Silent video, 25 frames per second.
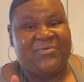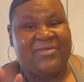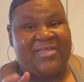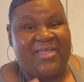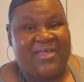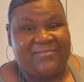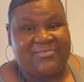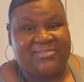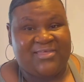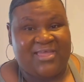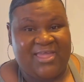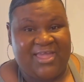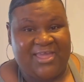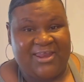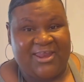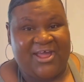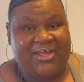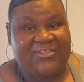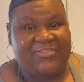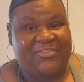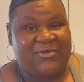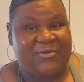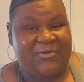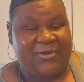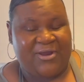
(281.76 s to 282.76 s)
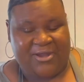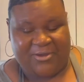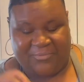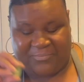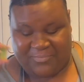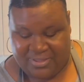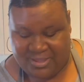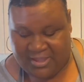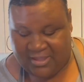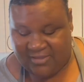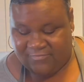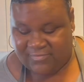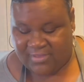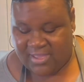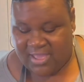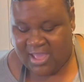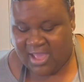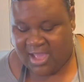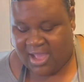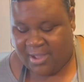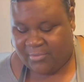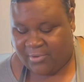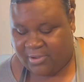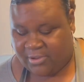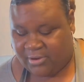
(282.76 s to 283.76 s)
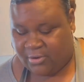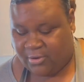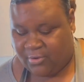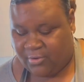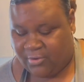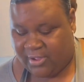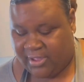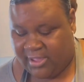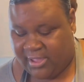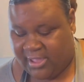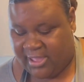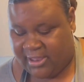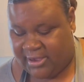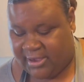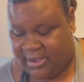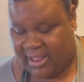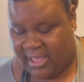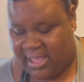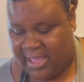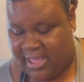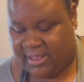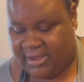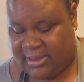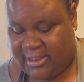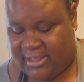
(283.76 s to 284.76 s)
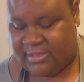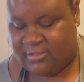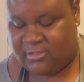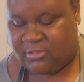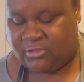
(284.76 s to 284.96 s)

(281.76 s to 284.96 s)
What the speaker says: we have taken out the ground beef. I'm gonna go ahead and add in